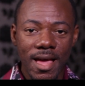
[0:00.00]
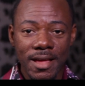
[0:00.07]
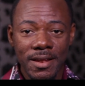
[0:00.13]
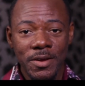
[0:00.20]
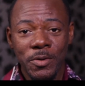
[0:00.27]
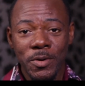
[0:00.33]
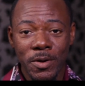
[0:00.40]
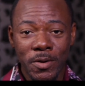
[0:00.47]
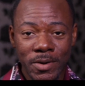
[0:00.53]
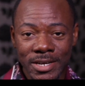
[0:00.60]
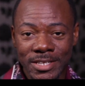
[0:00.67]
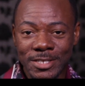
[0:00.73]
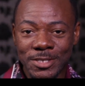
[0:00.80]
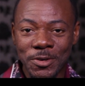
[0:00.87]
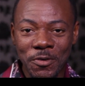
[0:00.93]
Any
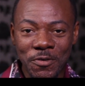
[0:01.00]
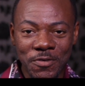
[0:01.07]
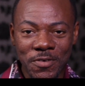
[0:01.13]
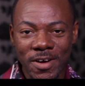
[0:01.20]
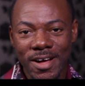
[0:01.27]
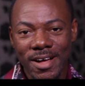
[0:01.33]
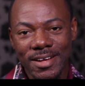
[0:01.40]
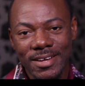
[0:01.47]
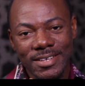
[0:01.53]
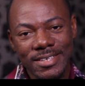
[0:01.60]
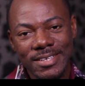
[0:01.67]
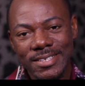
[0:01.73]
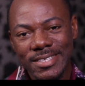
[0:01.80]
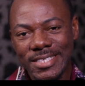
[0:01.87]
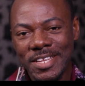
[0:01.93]
regrets so far
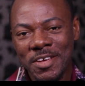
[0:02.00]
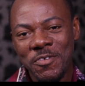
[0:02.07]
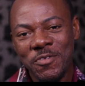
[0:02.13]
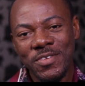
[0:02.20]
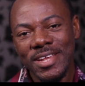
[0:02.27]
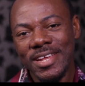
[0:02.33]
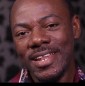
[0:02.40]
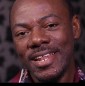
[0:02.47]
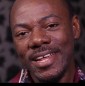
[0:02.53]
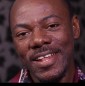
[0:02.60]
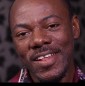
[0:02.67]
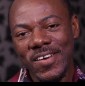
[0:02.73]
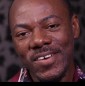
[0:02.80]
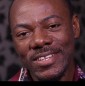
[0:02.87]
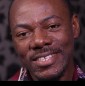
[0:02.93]
Definitely
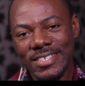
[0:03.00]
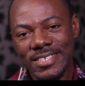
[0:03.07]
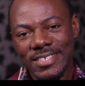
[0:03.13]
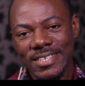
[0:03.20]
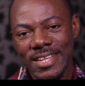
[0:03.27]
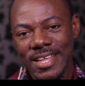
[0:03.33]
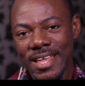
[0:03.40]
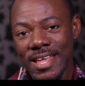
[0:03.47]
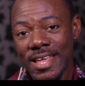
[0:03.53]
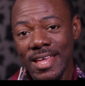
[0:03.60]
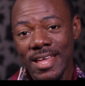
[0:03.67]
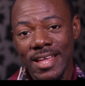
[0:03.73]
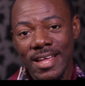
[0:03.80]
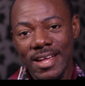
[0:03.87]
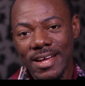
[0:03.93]
not.
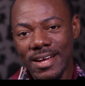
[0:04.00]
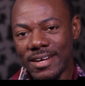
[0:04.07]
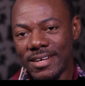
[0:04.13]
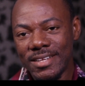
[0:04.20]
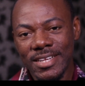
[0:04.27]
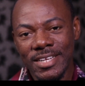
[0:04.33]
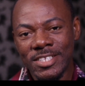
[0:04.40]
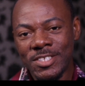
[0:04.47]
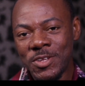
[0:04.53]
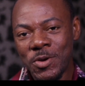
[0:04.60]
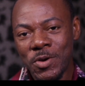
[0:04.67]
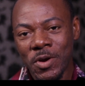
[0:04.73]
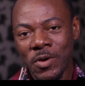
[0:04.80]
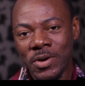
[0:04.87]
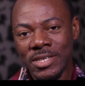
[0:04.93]
Uh, there's
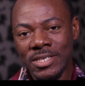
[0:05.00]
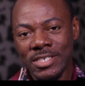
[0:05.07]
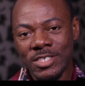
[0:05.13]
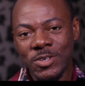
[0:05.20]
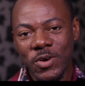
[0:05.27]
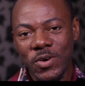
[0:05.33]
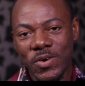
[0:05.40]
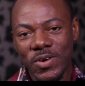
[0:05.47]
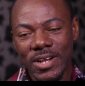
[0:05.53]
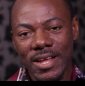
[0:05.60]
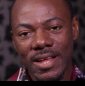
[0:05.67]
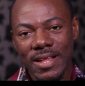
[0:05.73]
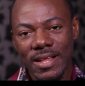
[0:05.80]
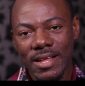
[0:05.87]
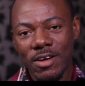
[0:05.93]
no regret at all.
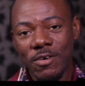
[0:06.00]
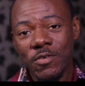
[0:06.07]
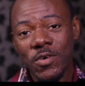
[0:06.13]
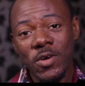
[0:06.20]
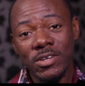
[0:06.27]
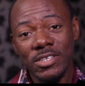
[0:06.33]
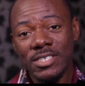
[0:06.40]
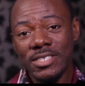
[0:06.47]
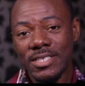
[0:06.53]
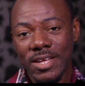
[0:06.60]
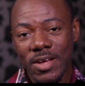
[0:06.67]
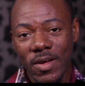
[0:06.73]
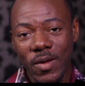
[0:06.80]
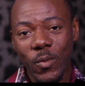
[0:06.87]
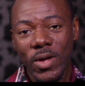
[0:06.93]
Of course,
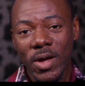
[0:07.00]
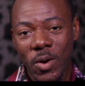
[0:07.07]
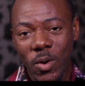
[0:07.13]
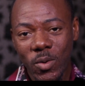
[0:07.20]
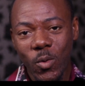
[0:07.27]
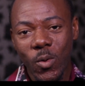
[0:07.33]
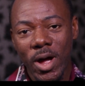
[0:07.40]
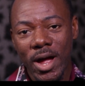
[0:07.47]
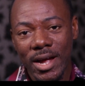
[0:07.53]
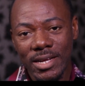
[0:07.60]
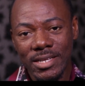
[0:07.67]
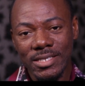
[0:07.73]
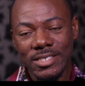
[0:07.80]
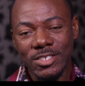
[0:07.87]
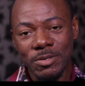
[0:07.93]
there were
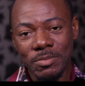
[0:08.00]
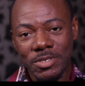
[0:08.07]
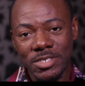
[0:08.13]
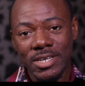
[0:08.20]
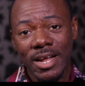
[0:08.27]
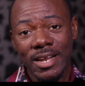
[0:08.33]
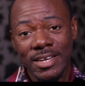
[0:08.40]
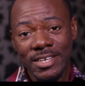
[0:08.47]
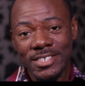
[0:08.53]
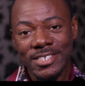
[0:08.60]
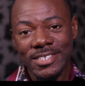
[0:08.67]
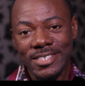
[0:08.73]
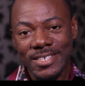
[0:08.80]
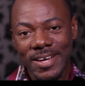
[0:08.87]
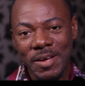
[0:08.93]
quite some
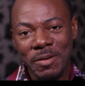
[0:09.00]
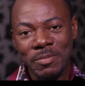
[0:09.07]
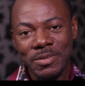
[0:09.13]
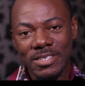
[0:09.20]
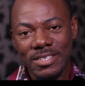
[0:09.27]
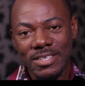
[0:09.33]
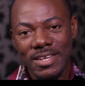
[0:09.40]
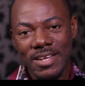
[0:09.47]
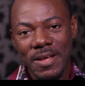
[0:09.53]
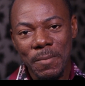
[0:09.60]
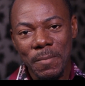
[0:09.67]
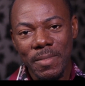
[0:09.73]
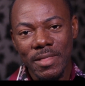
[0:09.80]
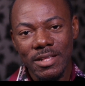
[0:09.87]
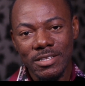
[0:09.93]
challenging times,
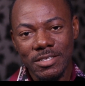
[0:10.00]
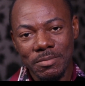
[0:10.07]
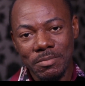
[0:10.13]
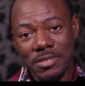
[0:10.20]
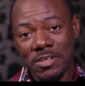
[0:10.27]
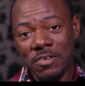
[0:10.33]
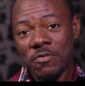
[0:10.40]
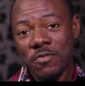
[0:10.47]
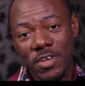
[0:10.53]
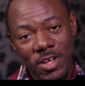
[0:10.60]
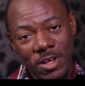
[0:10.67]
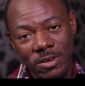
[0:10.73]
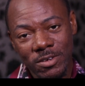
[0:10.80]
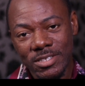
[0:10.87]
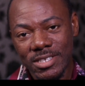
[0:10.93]
some
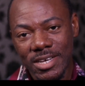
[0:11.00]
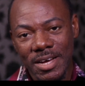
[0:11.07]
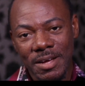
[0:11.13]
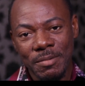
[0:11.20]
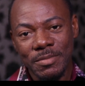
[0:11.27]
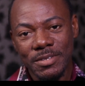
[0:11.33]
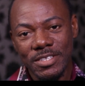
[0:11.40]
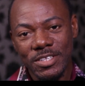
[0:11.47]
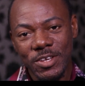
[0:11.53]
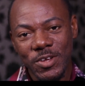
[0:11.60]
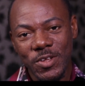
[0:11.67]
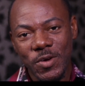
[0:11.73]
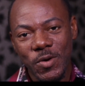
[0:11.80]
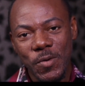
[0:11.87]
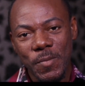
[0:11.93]
difficult times,
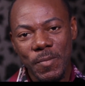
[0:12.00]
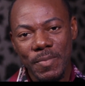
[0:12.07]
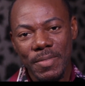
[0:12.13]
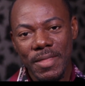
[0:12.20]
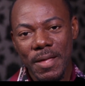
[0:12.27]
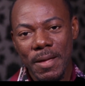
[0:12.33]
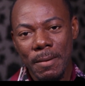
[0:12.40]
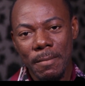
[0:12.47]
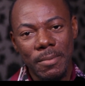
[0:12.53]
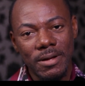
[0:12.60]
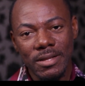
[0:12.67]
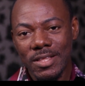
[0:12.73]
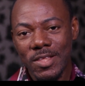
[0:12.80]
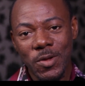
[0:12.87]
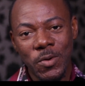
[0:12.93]
you know,
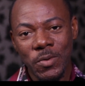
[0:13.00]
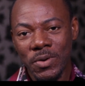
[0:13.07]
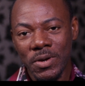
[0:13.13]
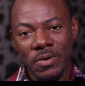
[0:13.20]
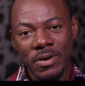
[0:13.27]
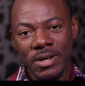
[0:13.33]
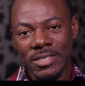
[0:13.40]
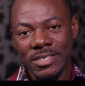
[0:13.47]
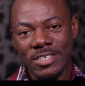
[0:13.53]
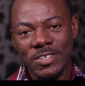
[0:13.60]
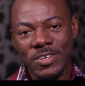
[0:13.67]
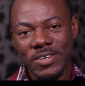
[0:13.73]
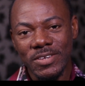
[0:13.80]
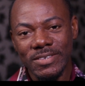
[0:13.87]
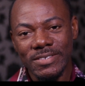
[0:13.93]
but no regret
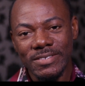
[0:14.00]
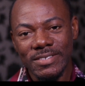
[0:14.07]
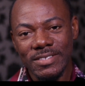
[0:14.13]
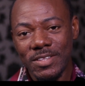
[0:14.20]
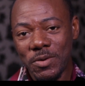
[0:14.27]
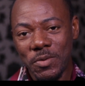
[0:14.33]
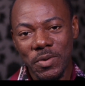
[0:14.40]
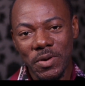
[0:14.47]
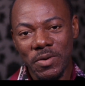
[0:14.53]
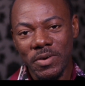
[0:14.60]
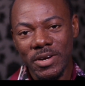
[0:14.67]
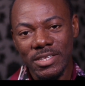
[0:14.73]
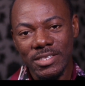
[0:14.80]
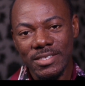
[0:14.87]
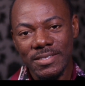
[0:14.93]
at all. No
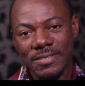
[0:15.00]
regret.